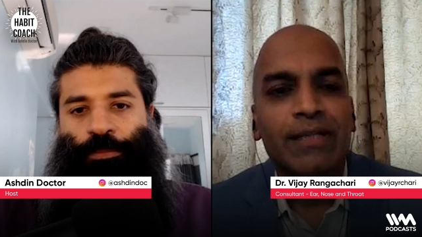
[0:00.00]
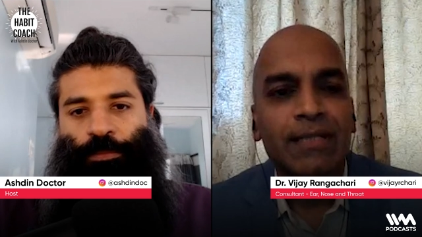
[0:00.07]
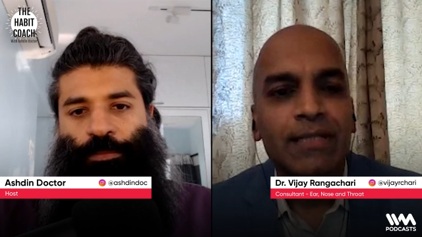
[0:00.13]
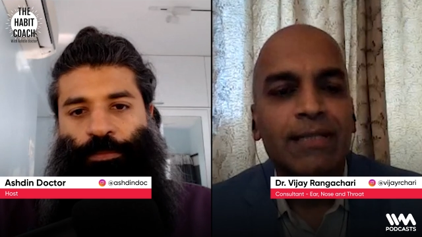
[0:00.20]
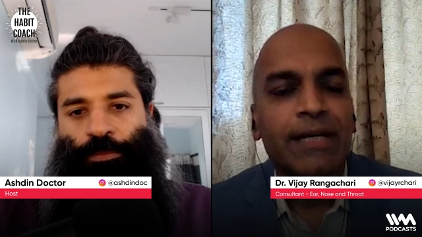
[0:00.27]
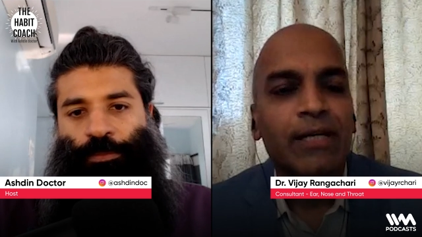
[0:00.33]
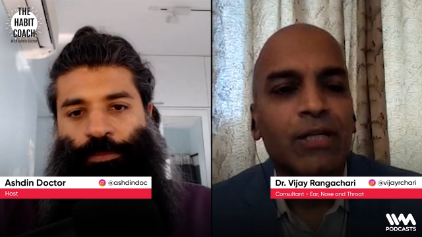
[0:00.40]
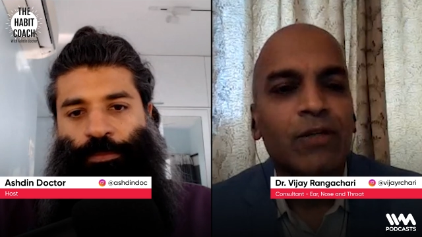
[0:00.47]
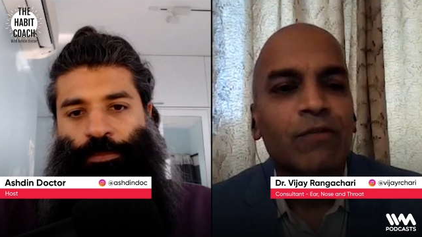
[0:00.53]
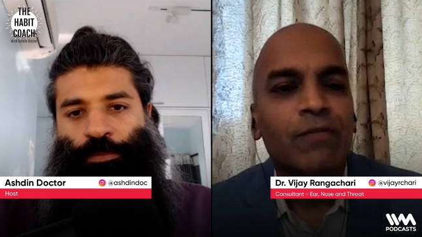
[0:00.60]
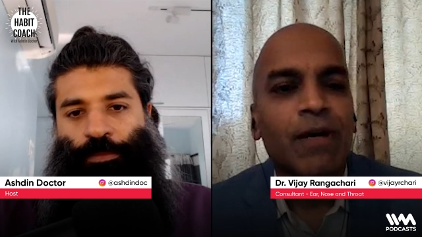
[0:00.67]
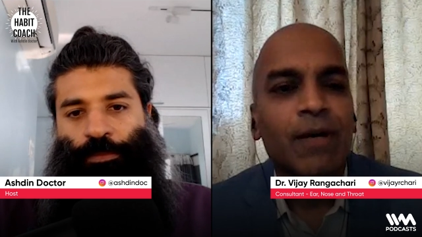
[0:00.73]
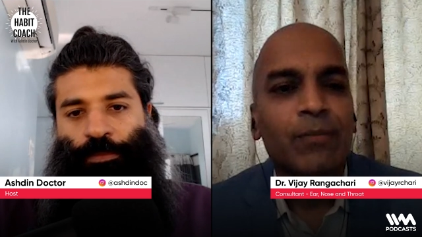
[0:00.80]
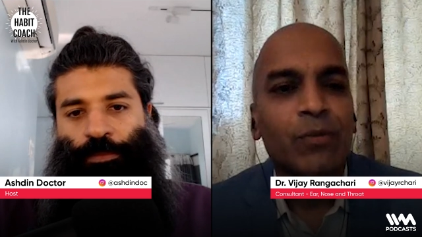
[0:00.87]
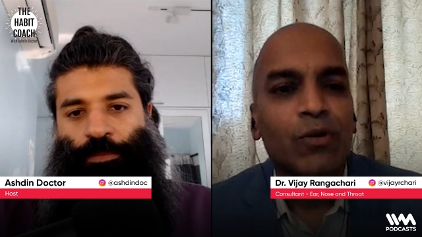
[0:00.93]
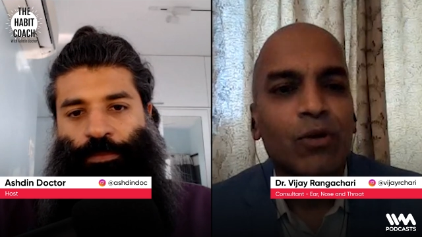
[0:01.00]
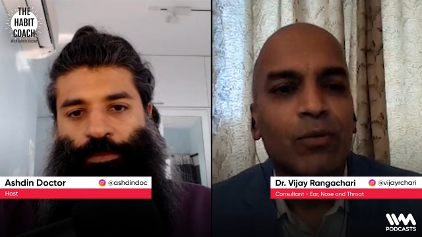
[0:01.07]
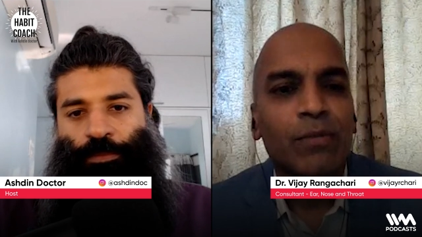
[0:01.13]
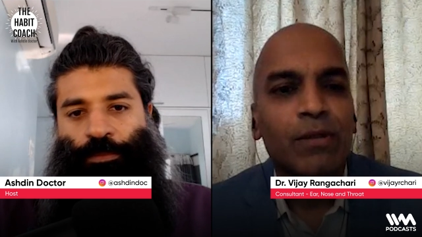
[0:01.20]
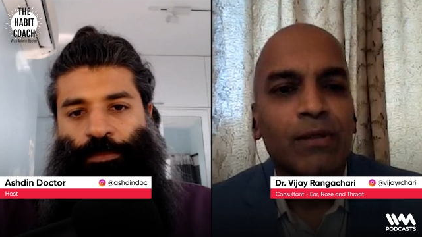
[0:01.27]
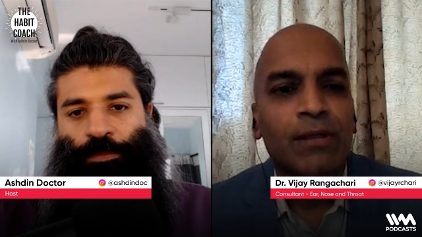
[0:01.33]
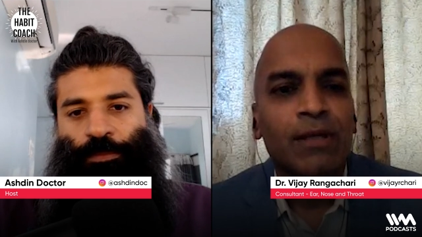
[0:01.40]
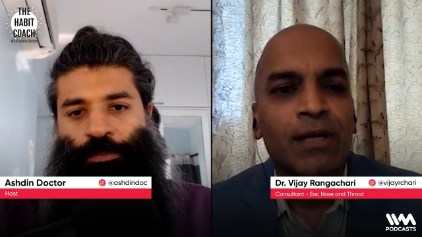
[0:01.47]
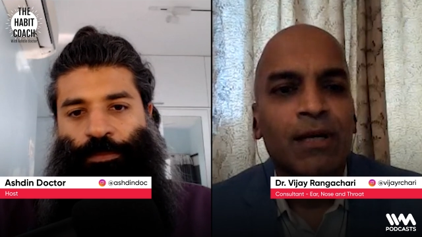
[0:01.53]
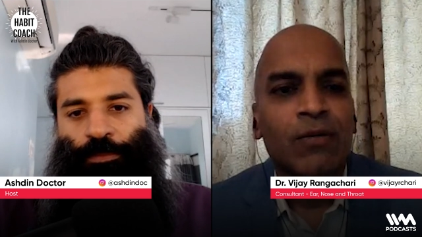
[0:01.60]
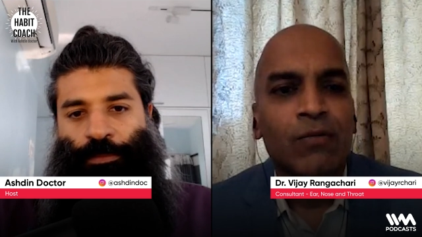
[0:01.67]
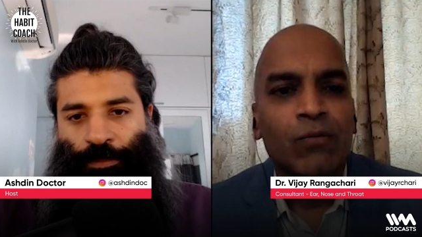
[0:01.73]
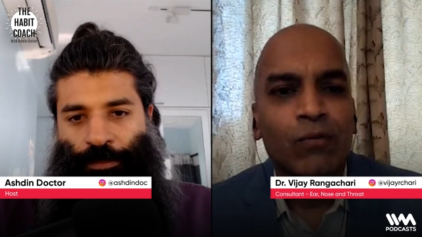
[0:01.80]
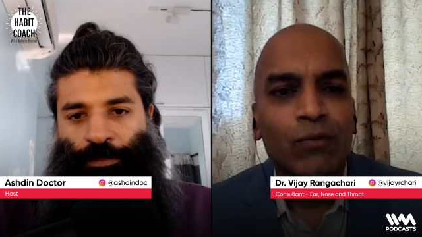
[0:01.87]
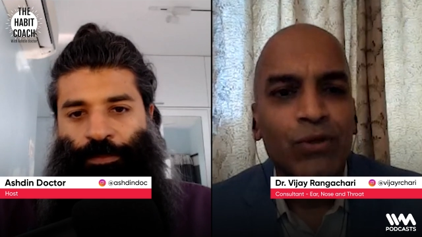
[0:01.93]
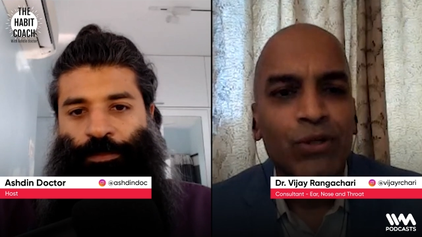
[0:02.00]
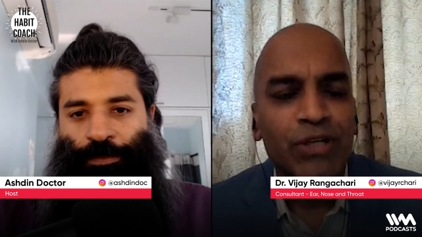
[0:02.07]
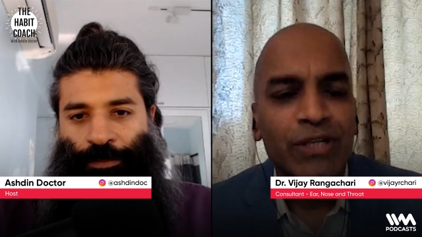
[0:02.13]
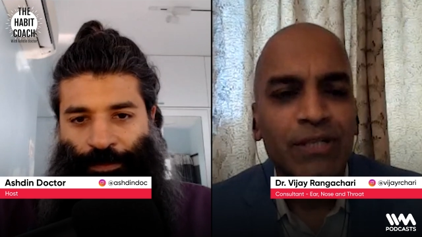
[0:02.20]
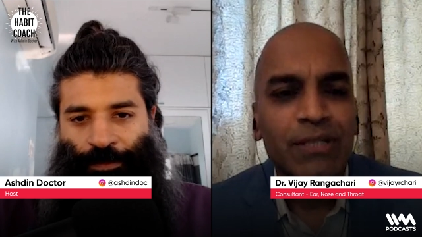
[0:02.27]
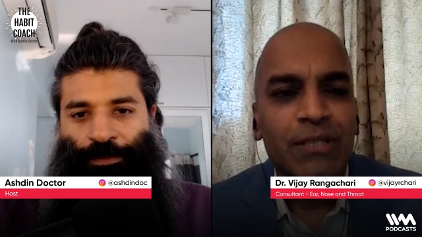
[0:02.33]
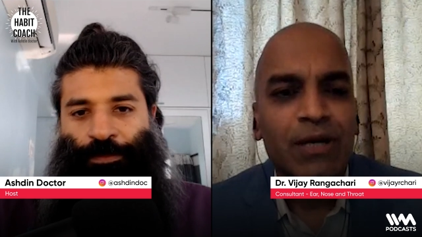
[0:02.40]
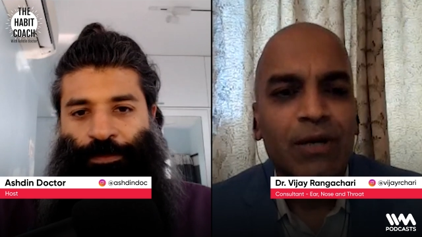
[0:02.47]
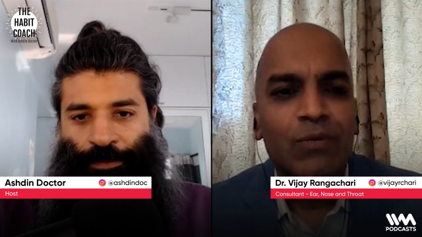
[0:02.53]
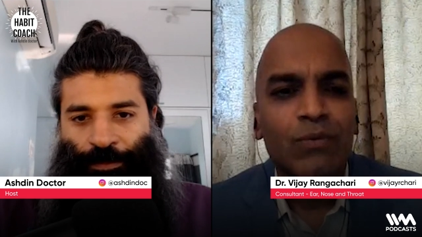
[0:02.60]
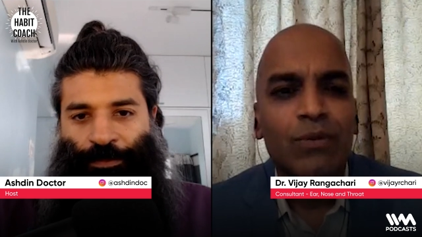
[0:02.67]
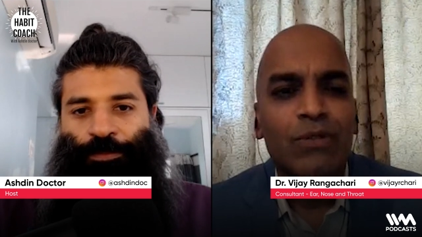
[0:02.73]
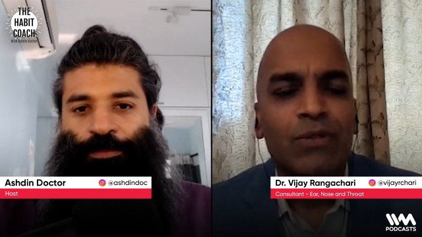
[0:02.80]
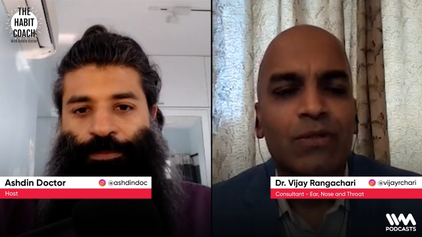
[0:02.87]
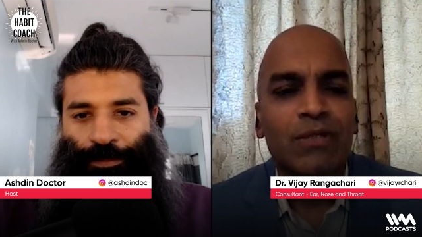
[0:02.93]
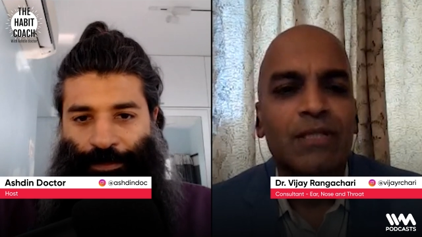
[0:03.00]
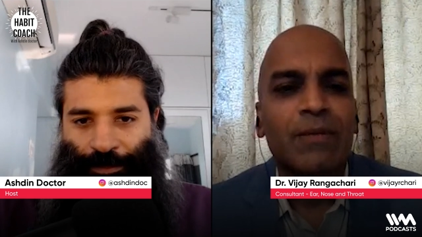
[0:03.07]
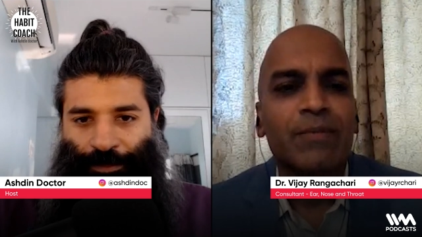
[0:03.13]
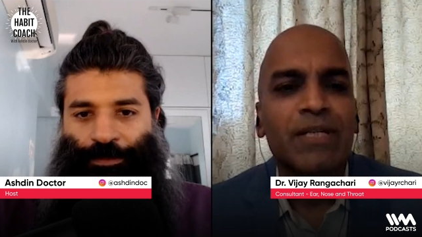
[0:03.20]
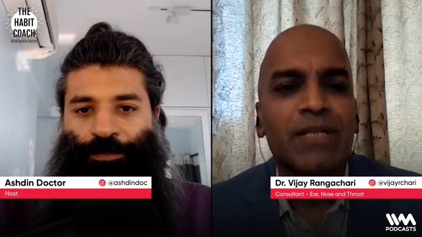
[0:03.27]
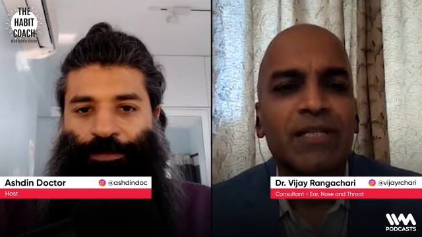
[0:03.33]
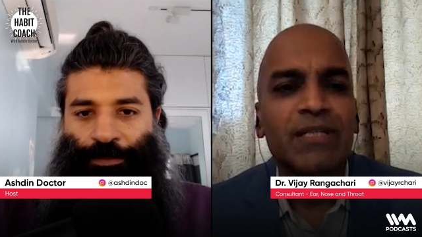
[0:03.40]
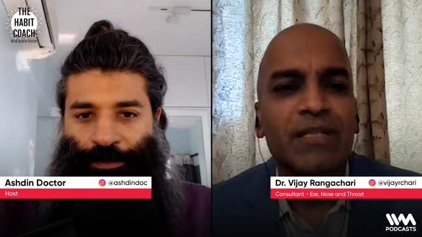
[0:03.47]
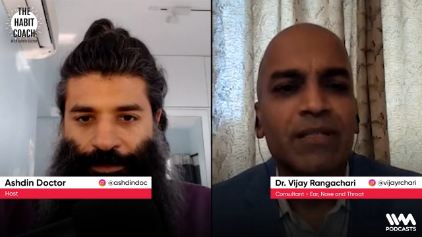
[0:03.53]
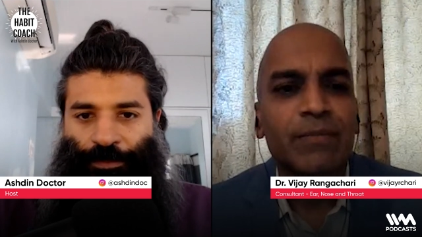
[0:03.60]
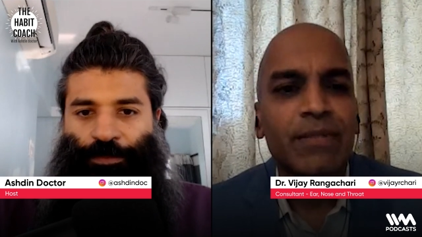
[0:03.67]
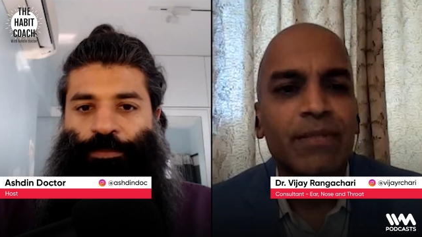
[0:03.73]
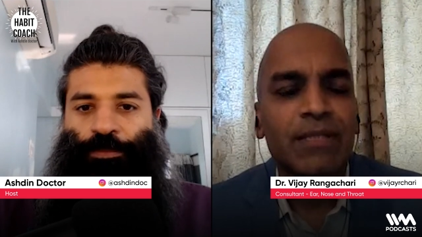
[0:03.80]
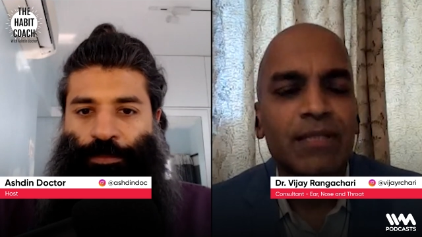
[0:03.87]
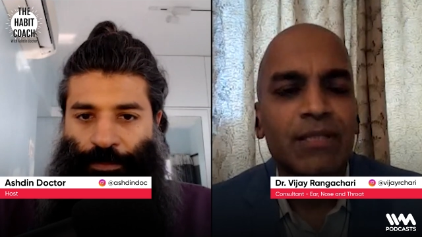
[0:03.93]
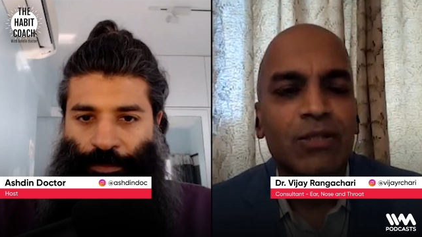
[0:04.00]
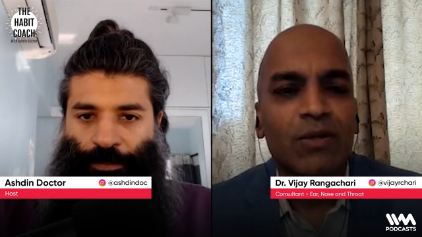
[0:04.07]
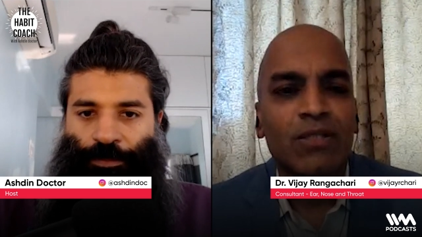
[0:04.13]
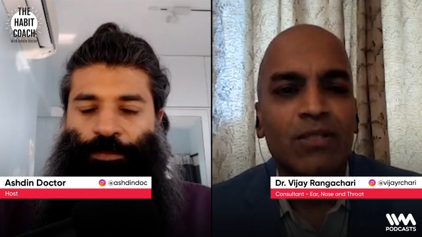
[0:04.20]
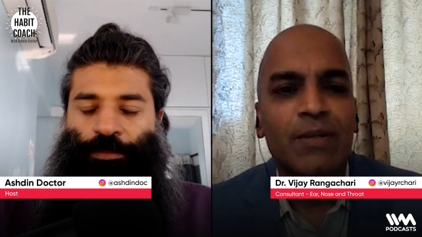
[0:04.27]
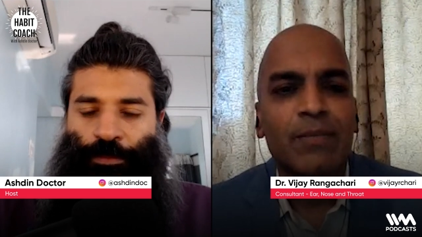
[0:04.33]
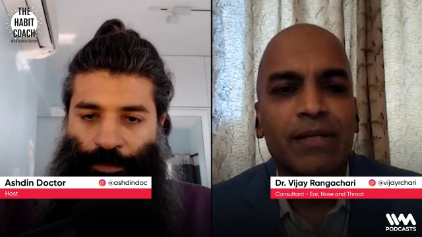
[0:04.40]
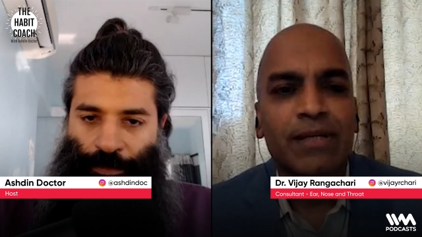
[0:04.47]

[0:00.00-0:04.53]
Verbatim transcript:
Speaker 1: these kind of abnormal whooshy sounds or some disturbances or some